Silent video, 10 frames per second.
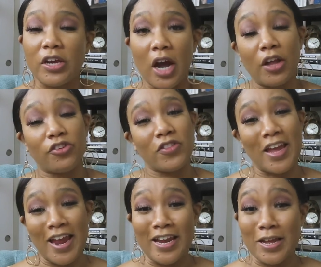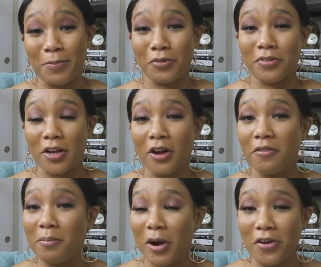they got to the eighty percent
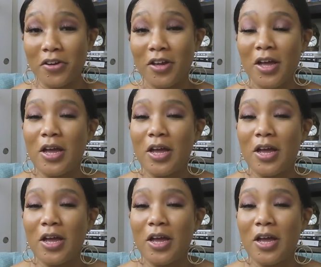off mark